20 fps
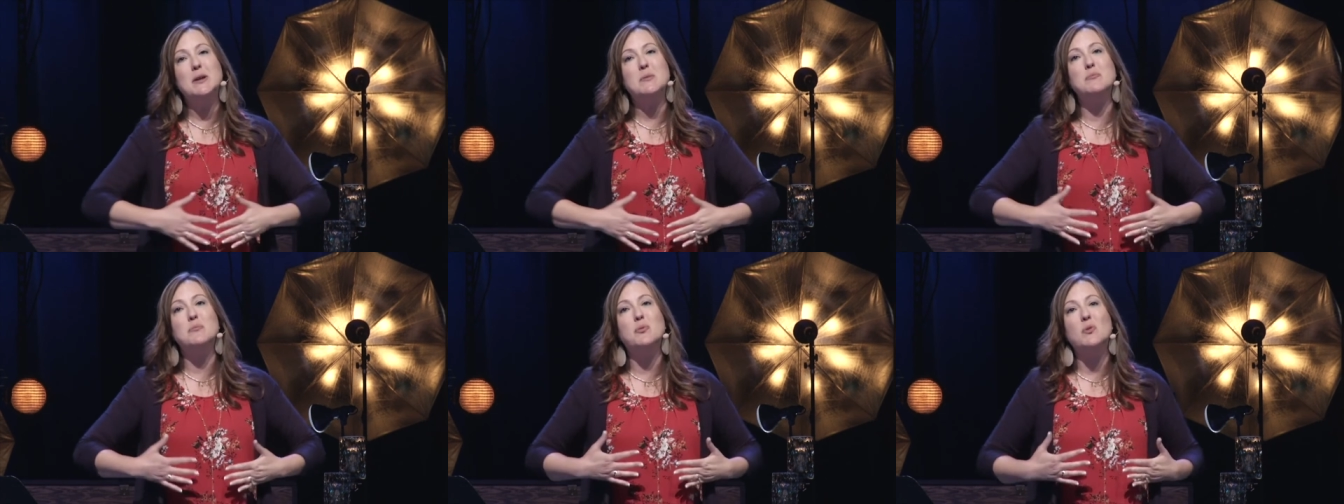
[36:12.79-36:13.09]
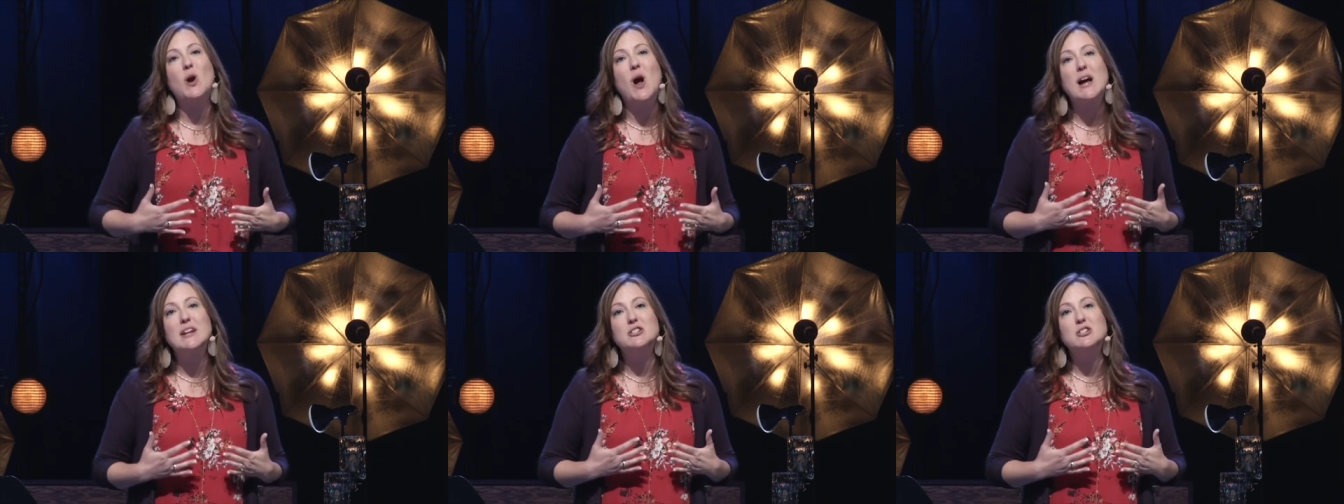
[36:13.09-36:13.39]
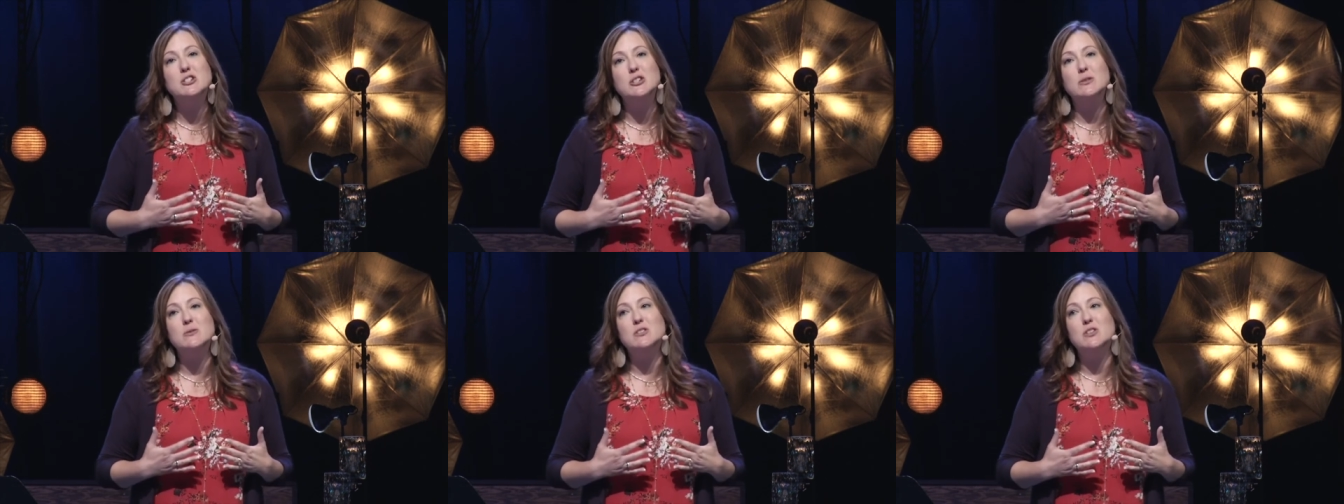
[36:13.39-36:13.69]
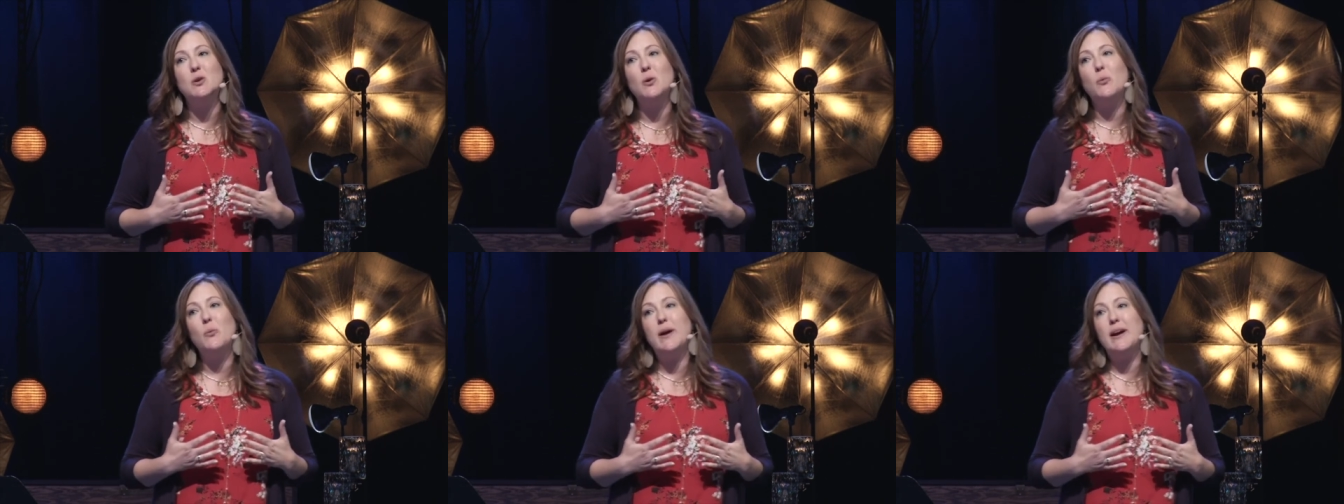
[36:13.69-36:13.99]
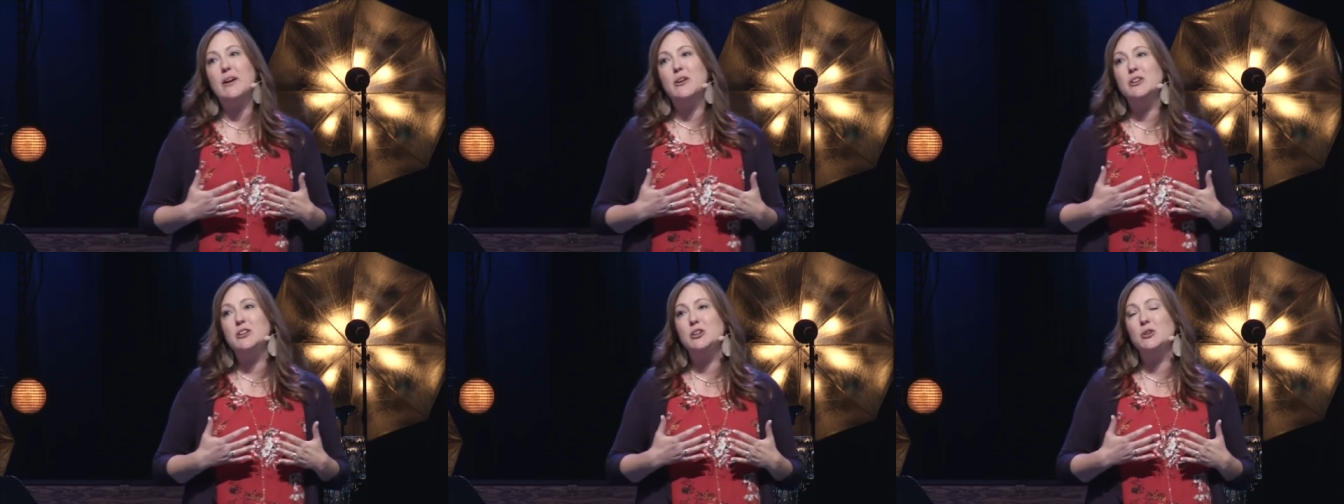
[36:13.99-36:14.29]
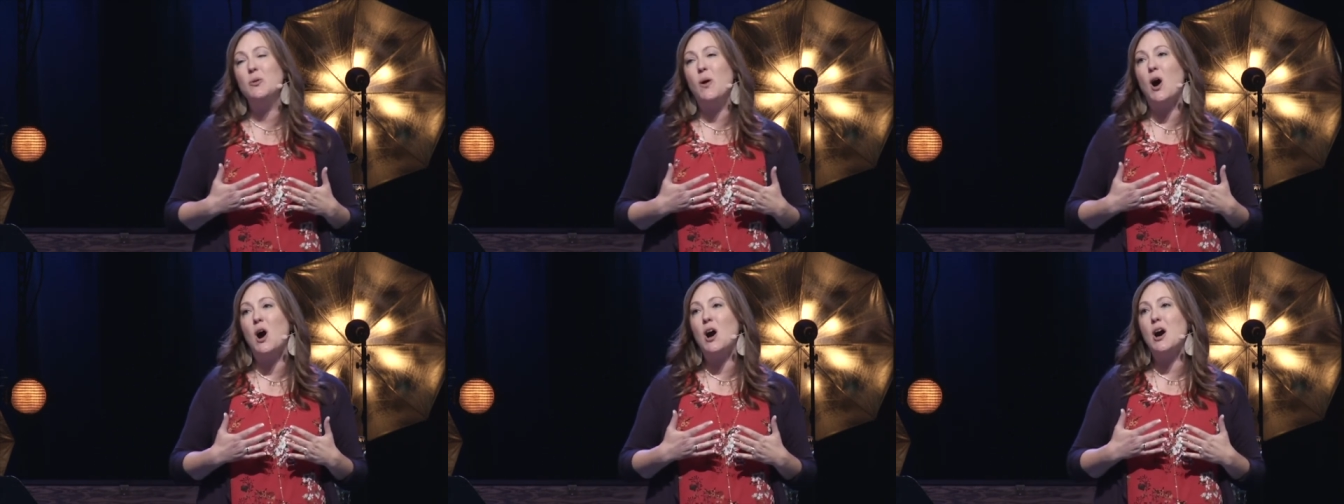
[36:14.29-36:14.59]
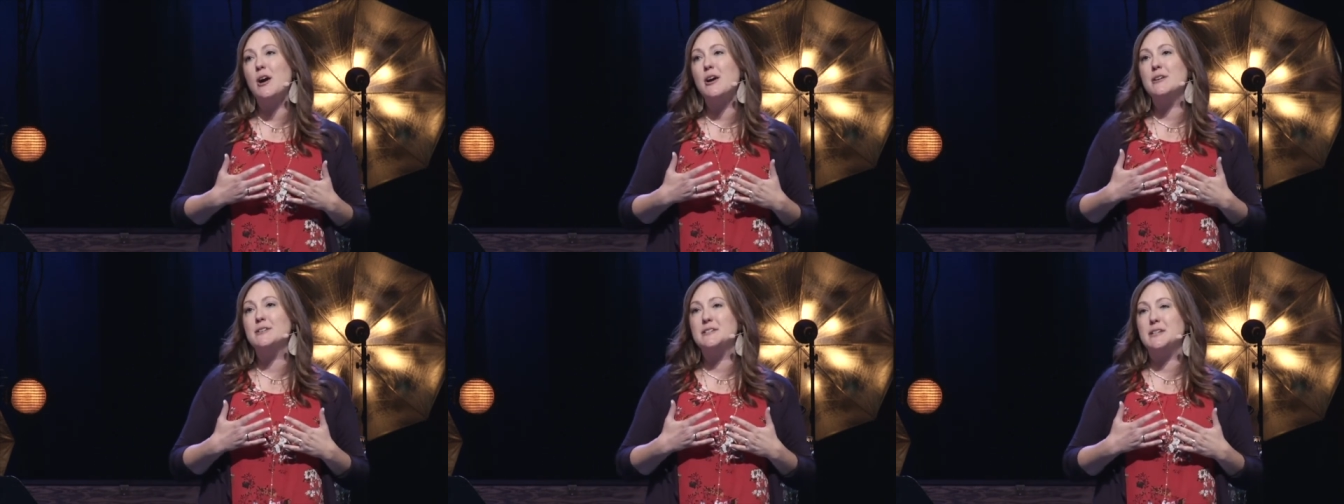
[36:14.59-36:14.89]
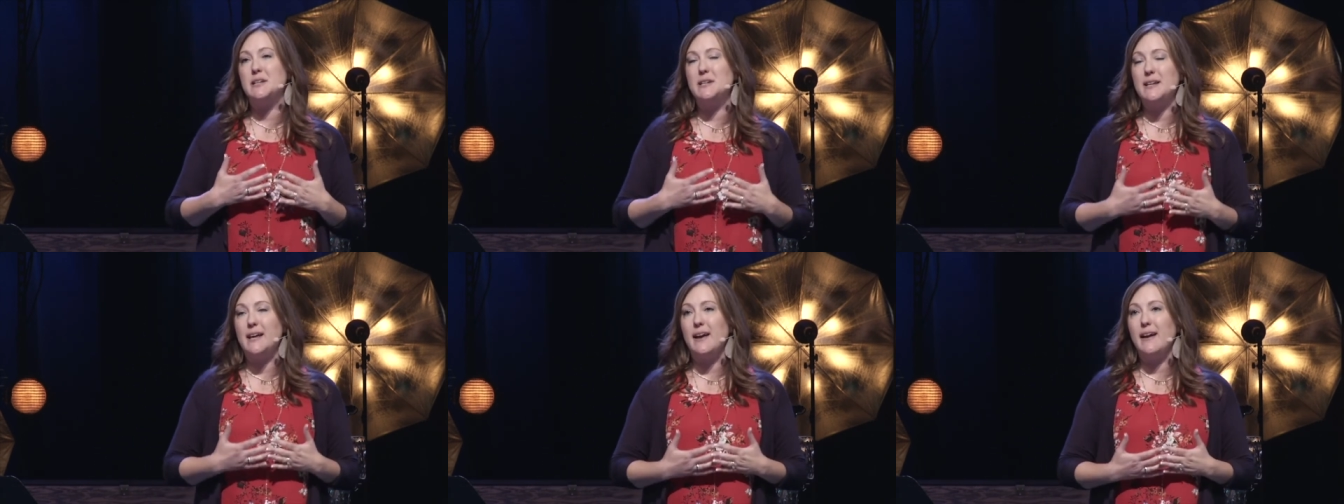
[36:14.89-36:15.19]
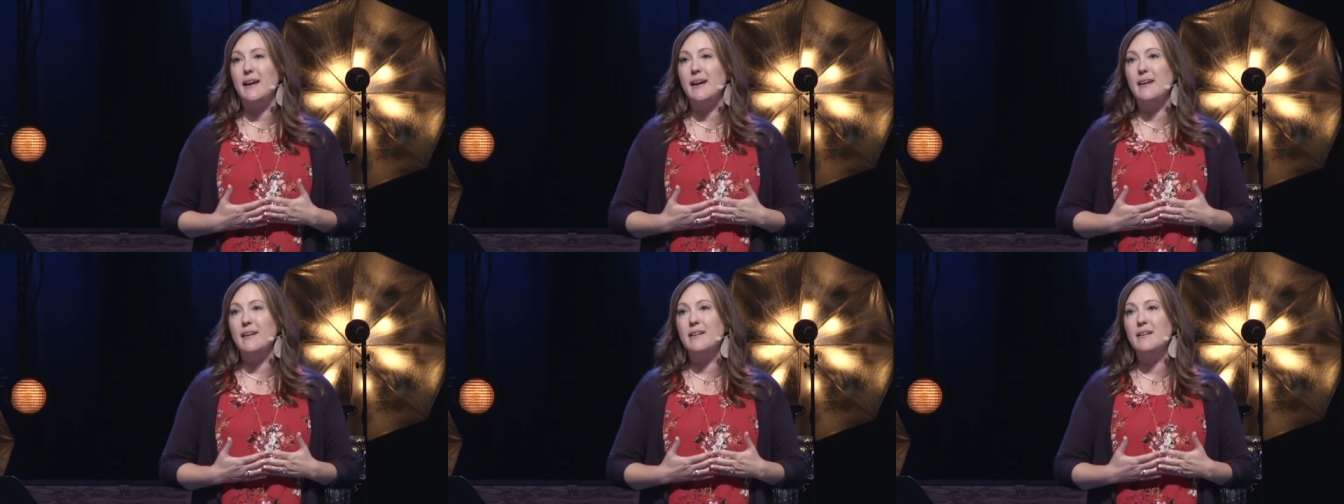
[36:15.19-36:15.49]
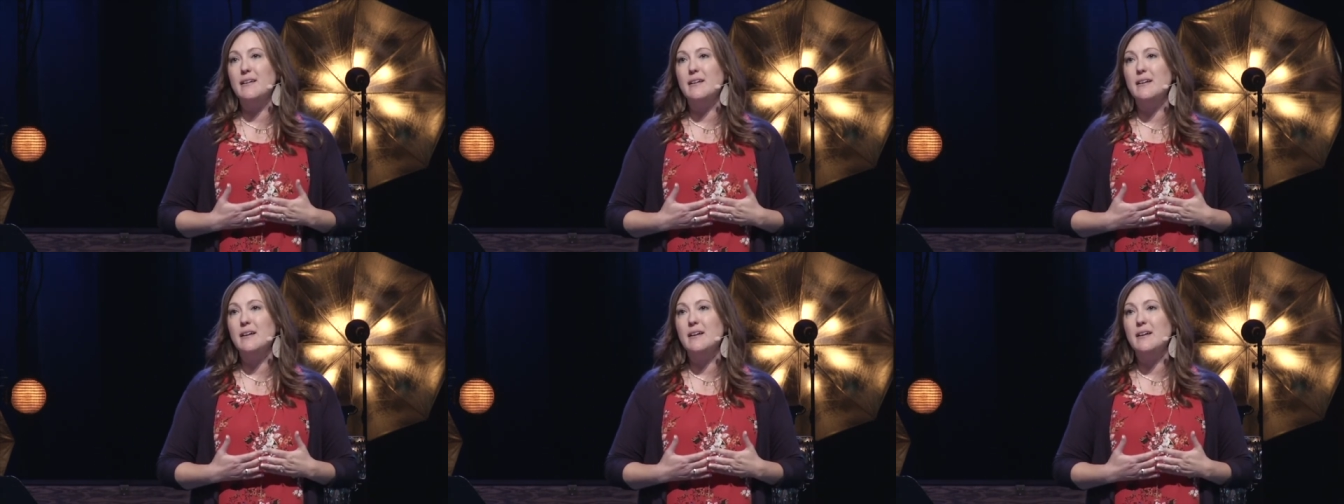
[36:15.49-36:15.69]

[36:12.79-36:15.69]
and brought you to where you are today?